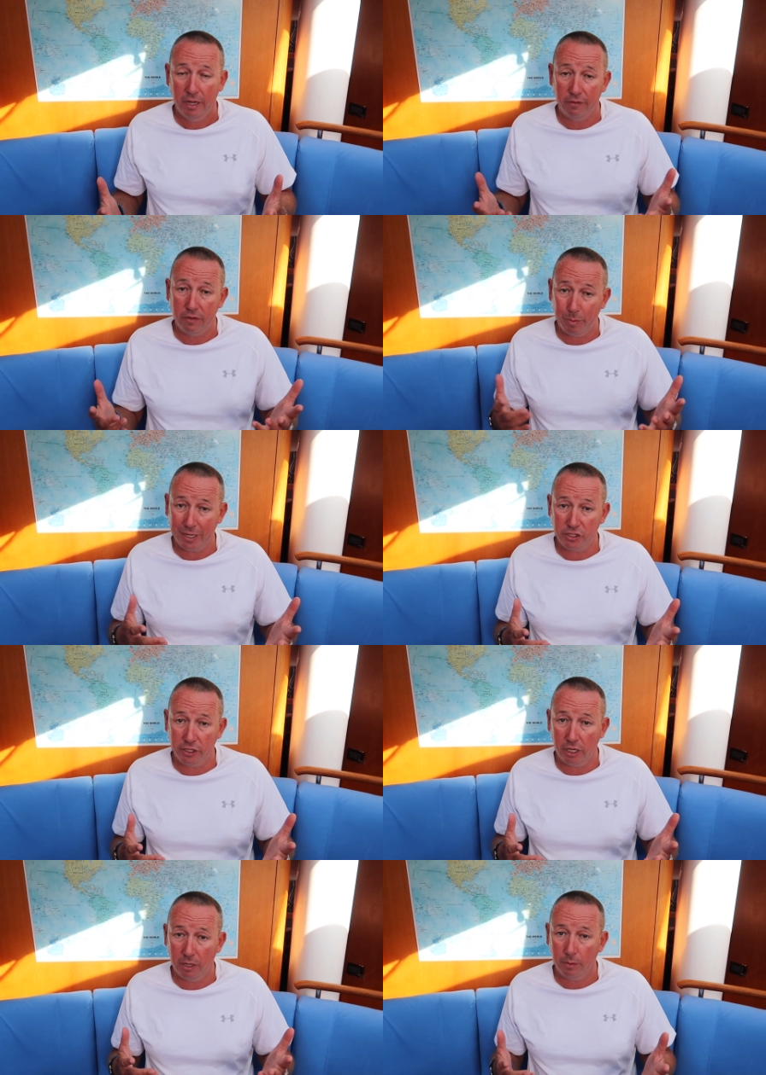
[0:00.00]
and if you patch
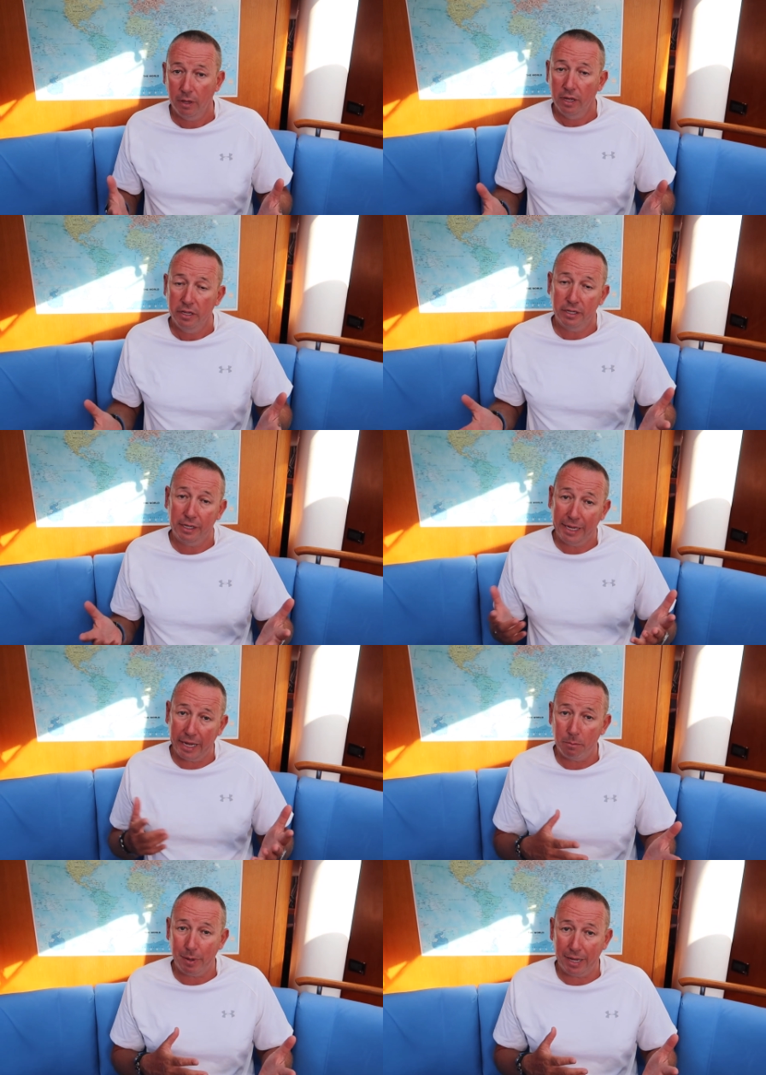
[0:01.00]
it up, you can
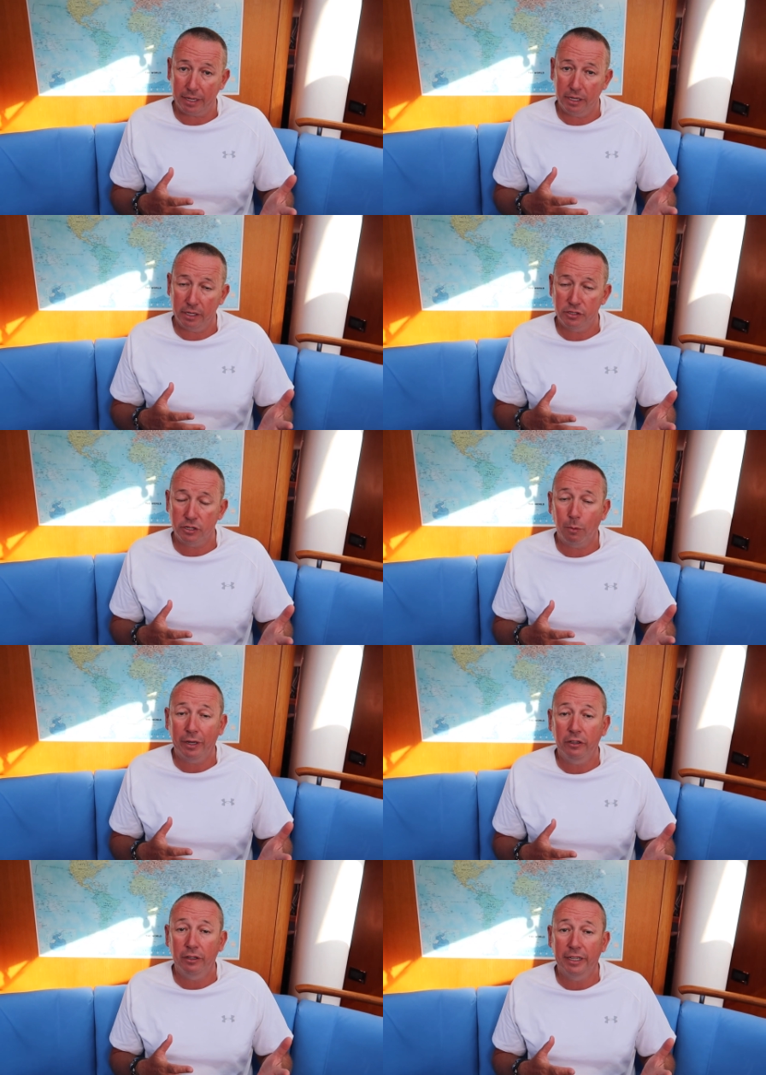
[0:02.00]
get it back so
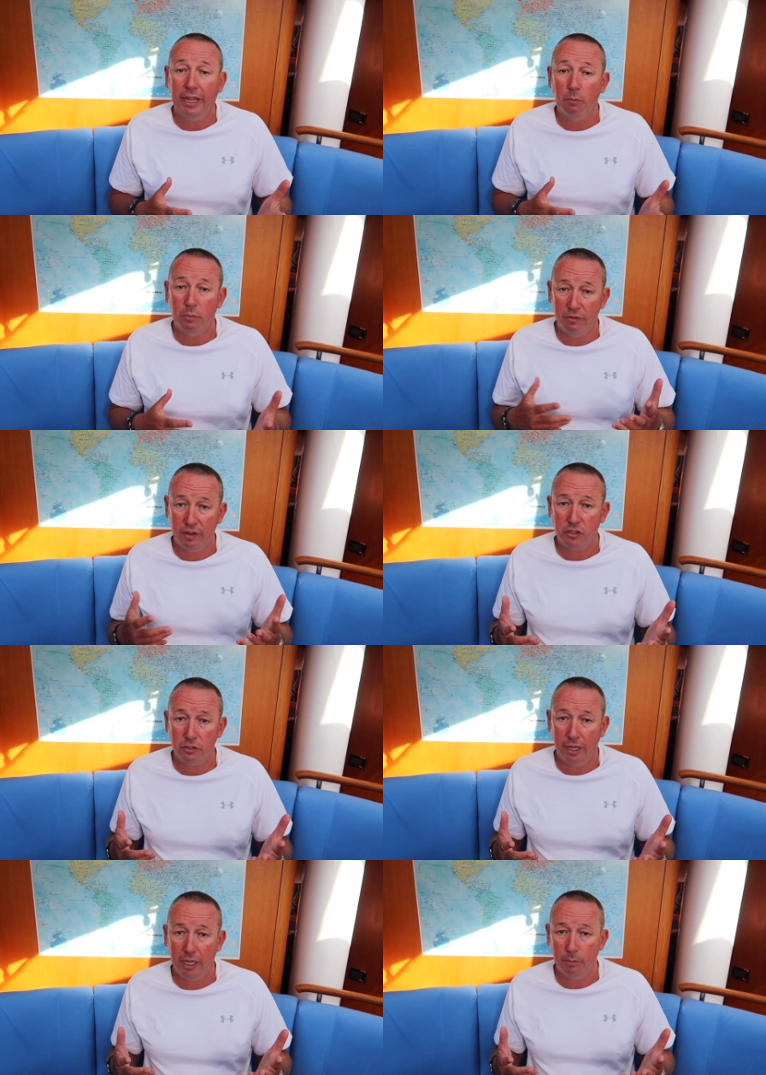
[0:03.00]
when you can get
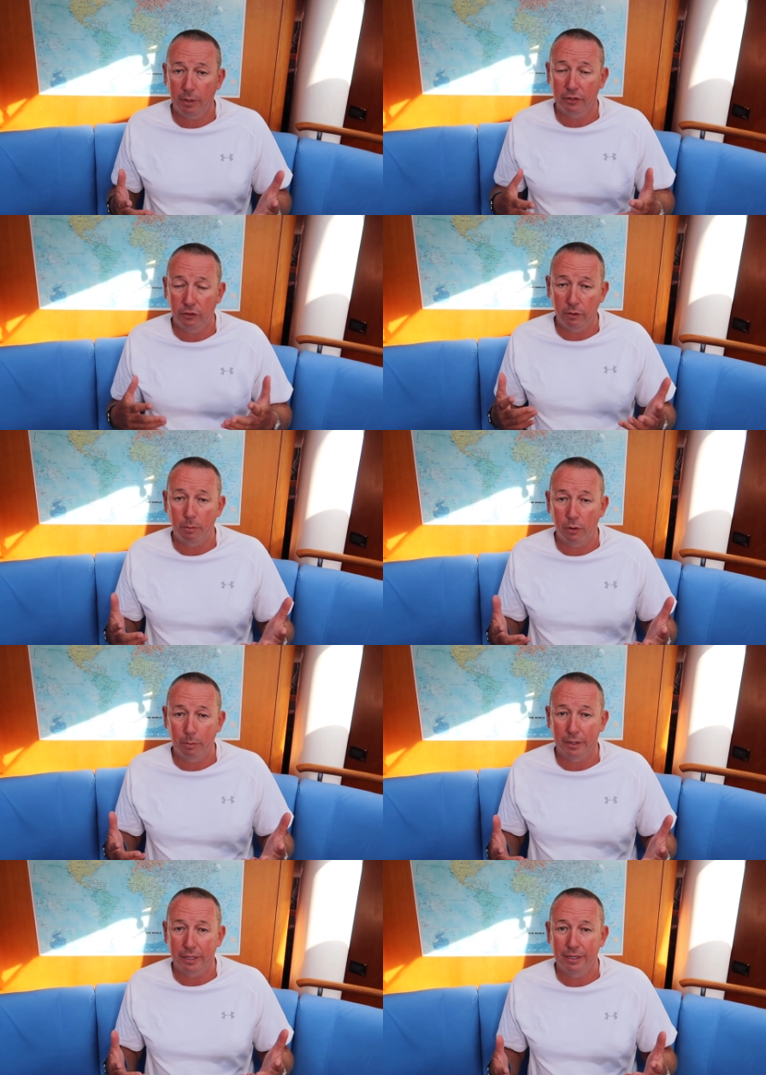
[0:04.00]
professional help and do it properly.